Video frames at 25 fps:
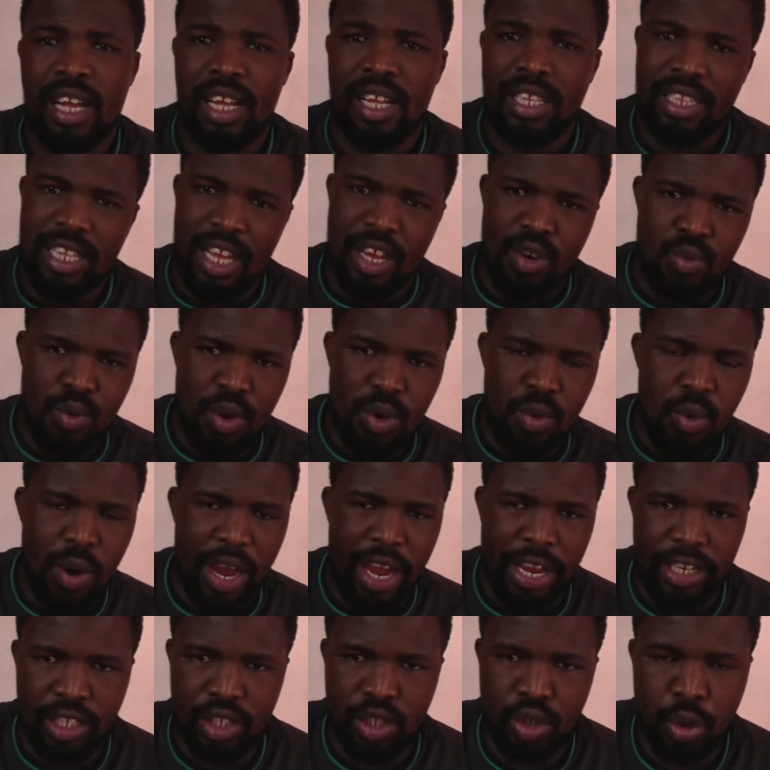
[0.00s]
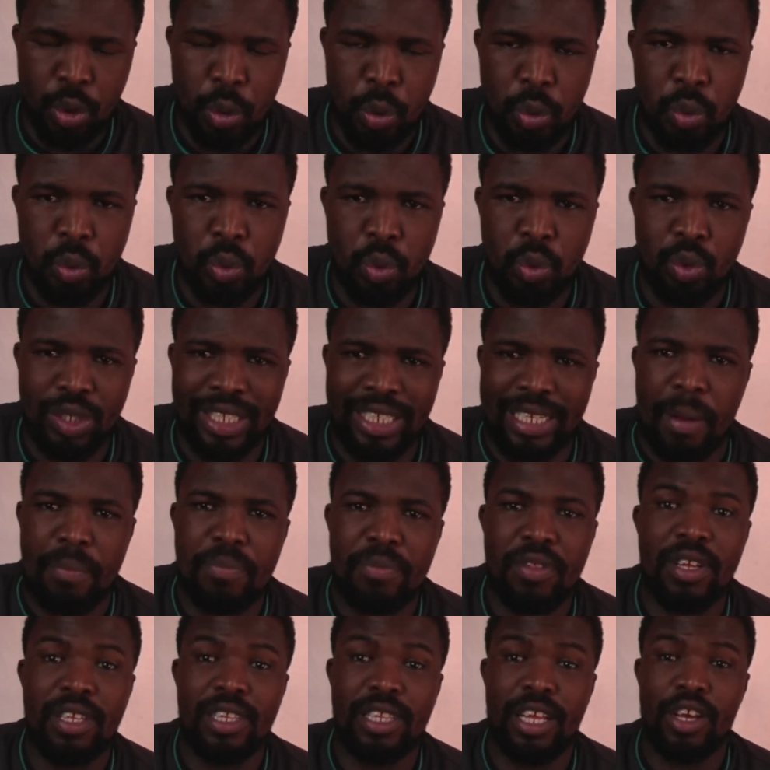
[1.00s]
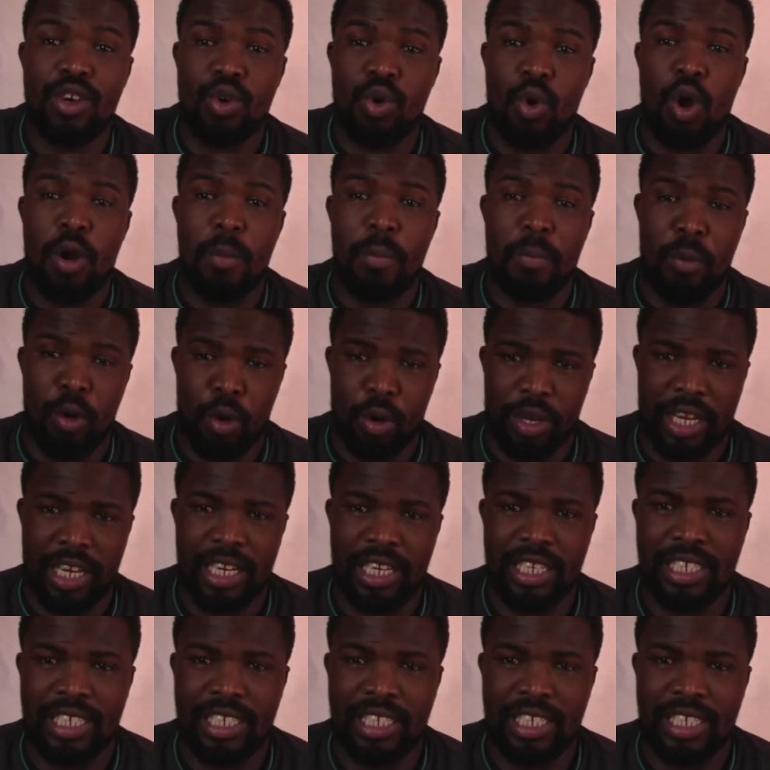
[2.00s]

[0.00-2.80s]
Then we went to something they call block and